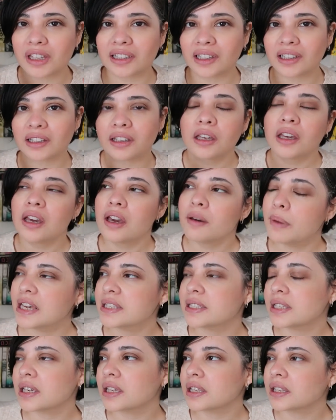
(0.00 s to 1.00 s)
Like
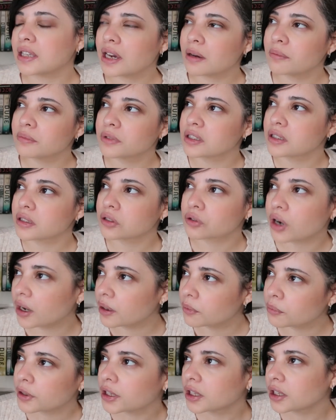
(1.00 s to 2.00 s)
basically I'm
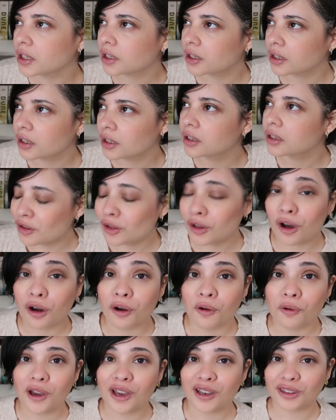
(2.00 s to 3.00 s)
describing The
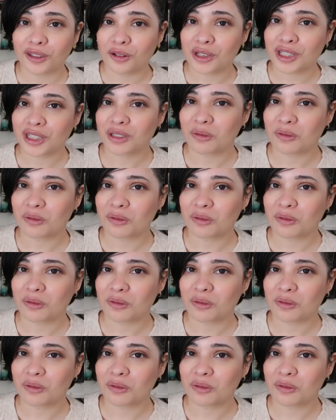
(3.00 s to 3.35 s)
Long Way to a